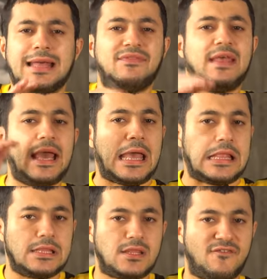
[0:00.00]
at the
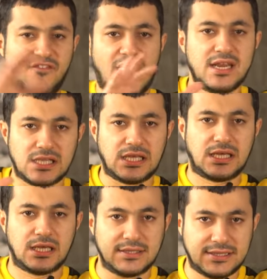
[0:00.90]
end, finally,
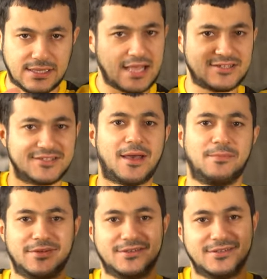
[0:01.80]
the last
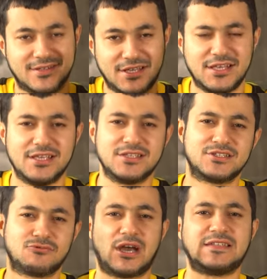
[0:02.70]
step
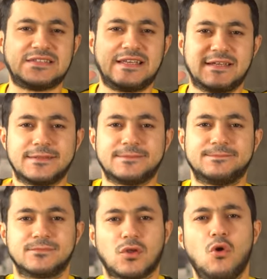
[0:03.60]
is writing.
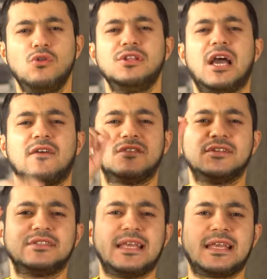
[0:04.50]
Only
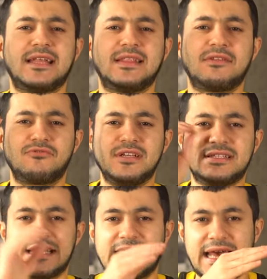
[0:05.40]
after they can
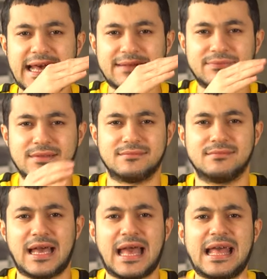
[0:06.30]
read
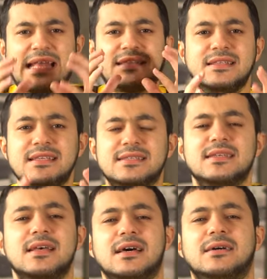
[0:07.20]
at least
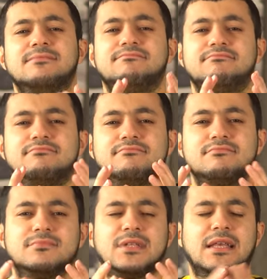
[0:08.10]

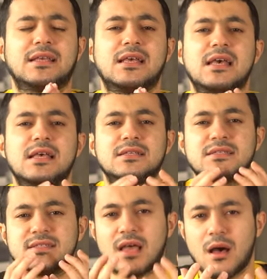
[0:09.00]
like
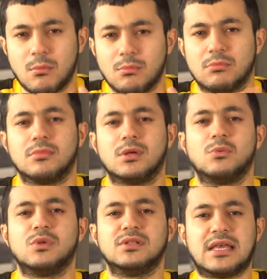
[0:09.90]
some
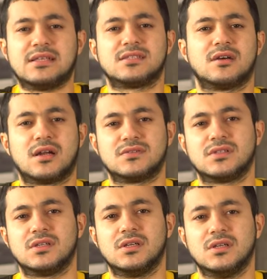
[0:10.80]
will they
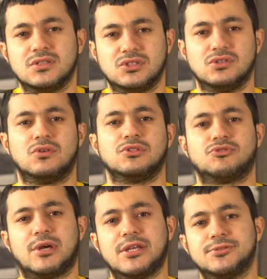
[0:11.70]
start to learn
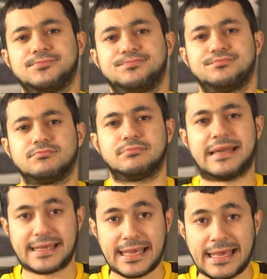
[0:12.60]
to write.
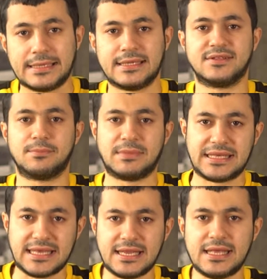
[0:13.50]
But again, in the
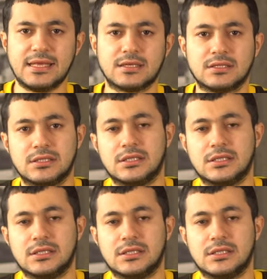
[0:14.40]
beginning,